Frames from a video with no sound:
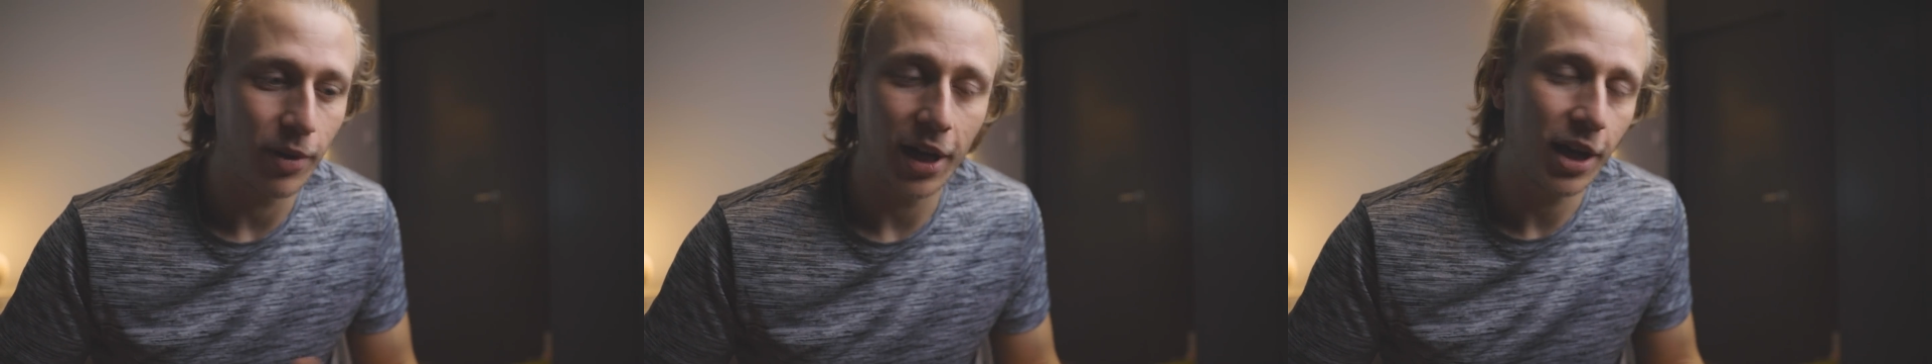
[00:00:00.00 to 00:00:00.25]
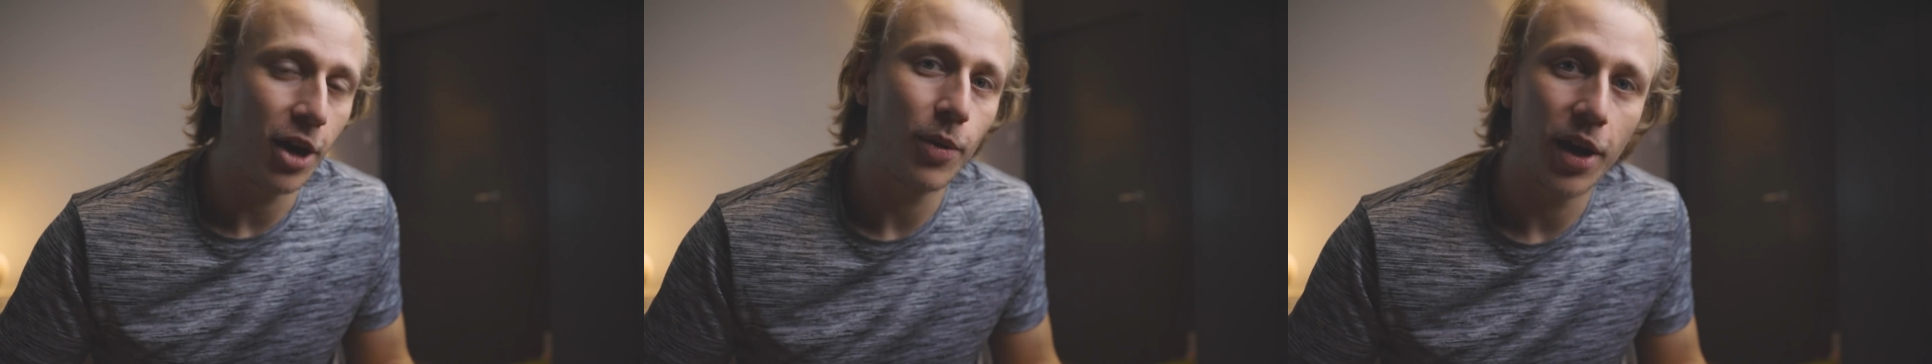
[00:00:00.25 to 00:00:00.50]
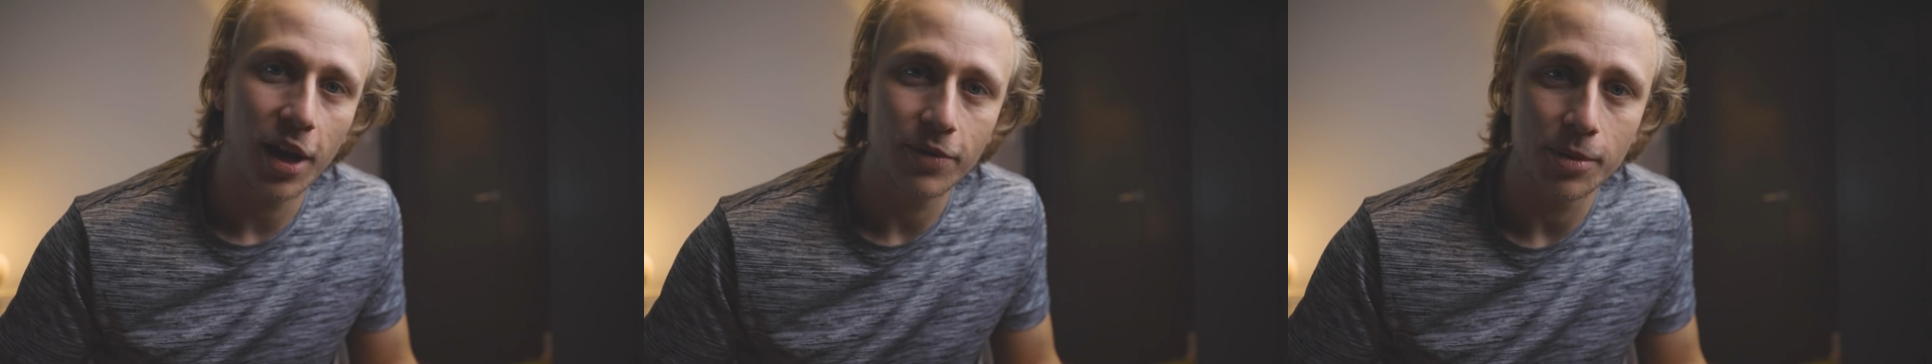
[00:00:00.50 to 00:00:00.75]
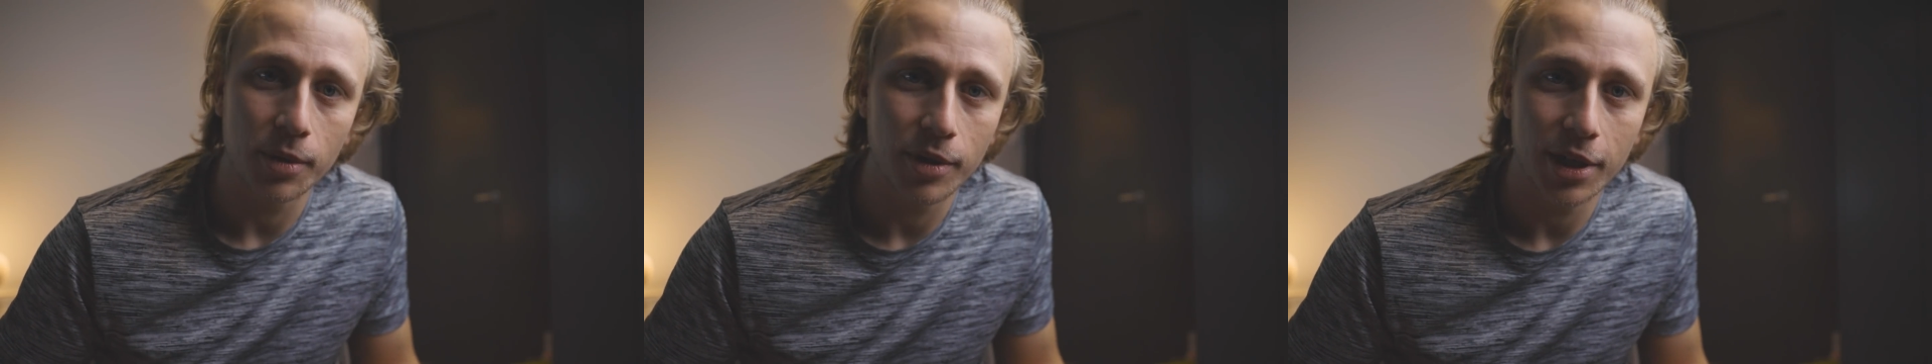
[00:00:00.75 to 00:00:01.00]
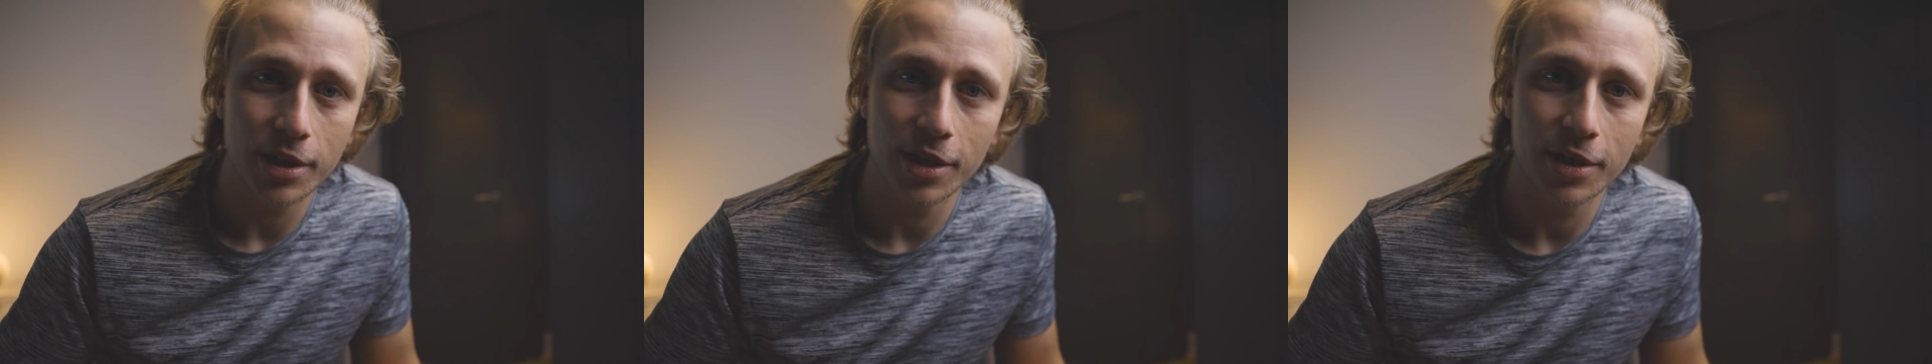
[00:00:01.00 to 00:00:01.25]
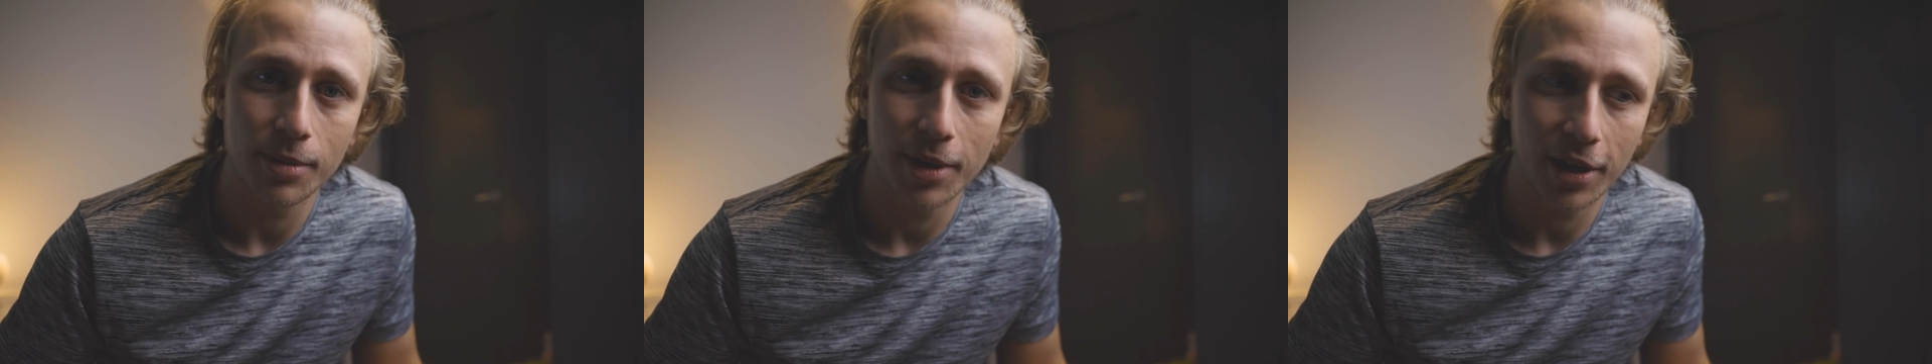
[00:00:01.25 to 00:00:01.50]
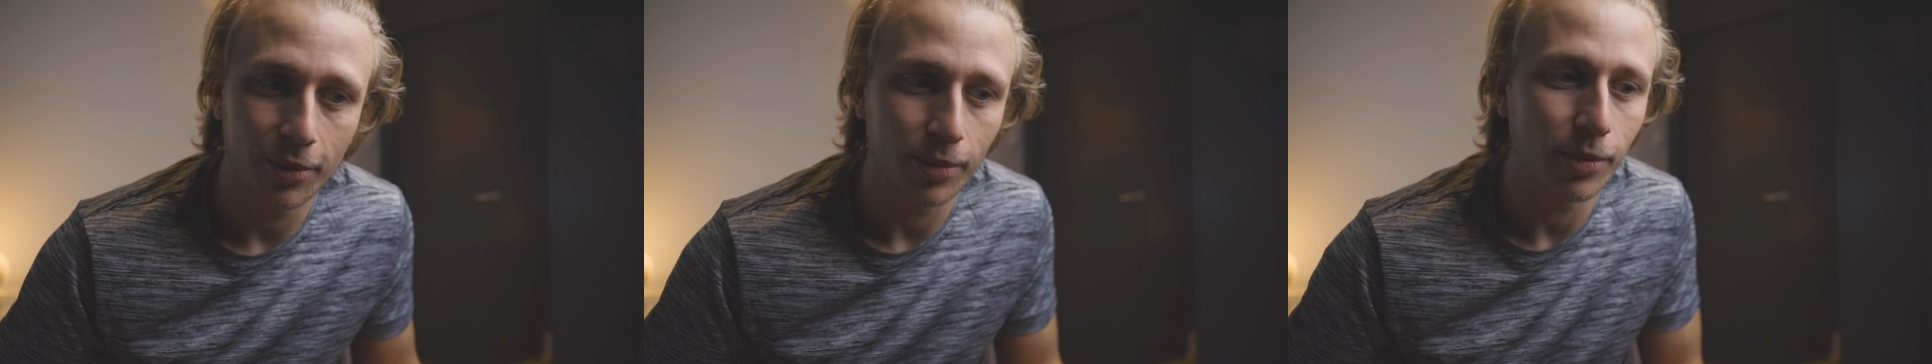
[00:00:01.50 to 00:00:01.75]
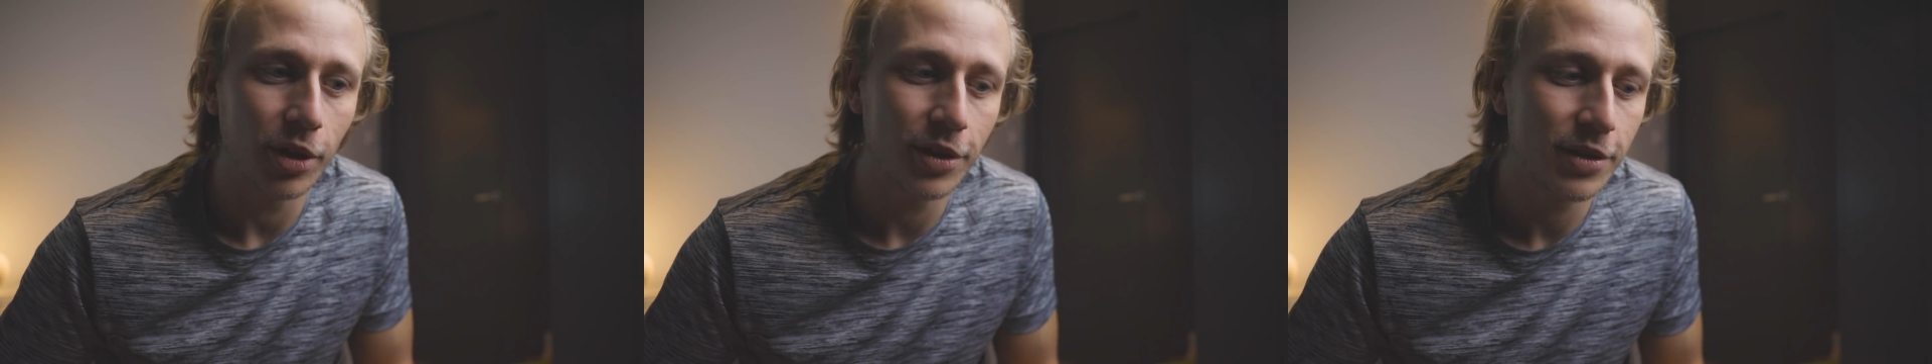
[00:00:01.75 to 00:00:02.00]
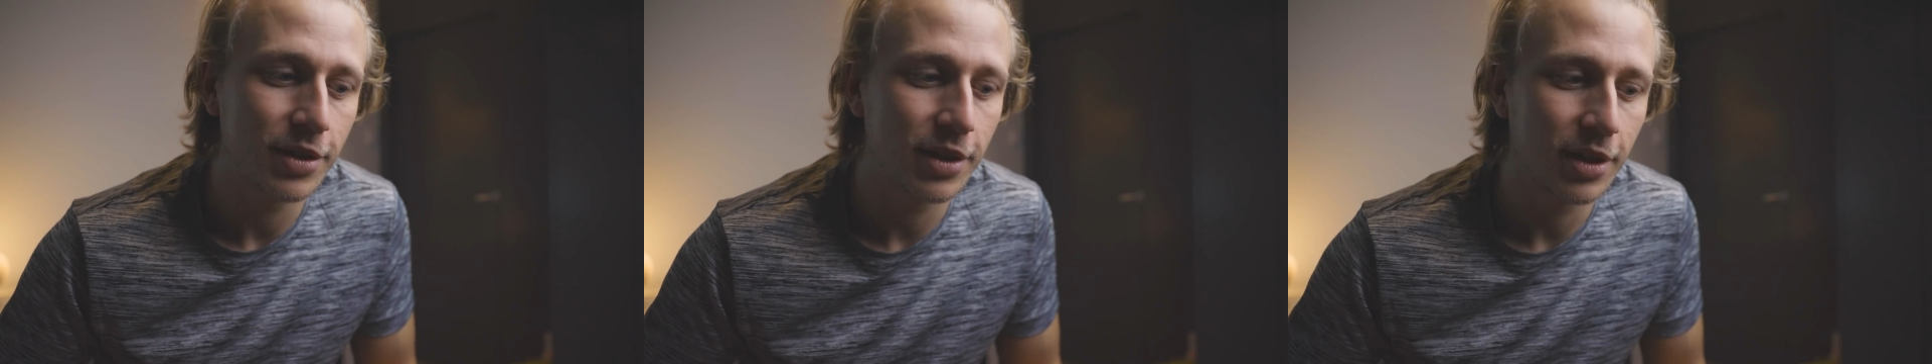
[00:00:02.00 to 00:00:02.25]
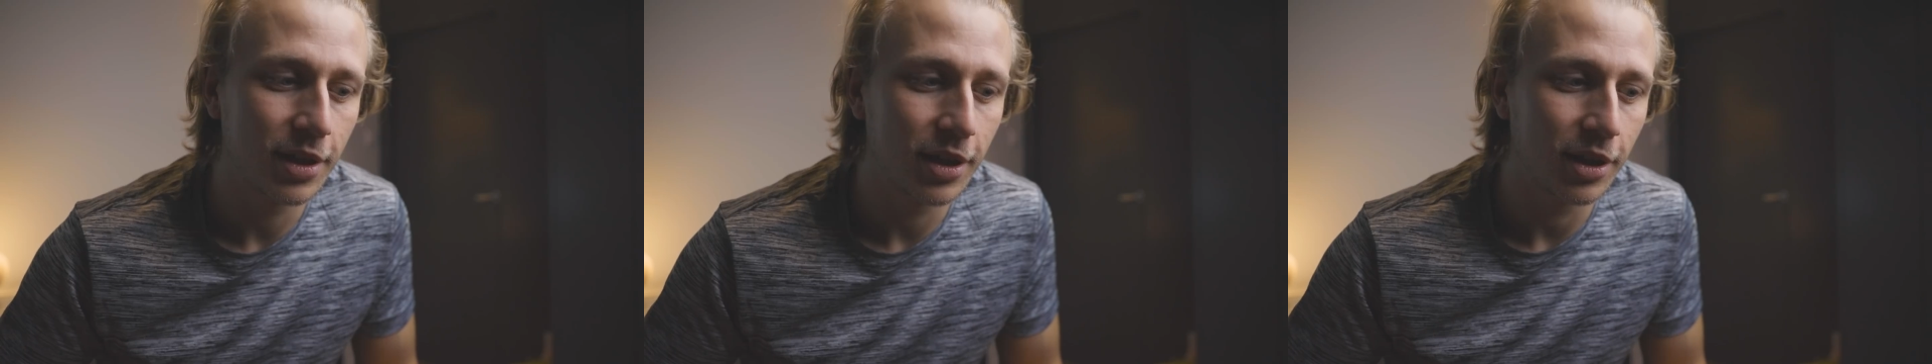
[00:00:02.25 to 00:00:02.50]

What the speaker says: right now I have some questions about what